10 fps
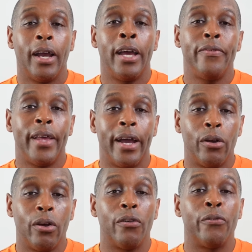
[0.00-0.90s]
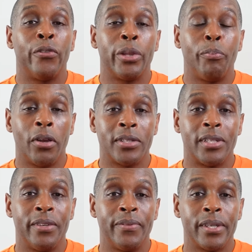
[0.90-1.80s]
And now for the
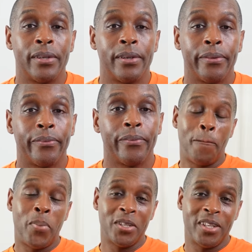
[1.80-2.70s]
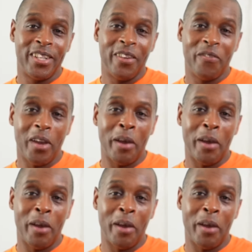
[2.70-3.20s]
positives. Positive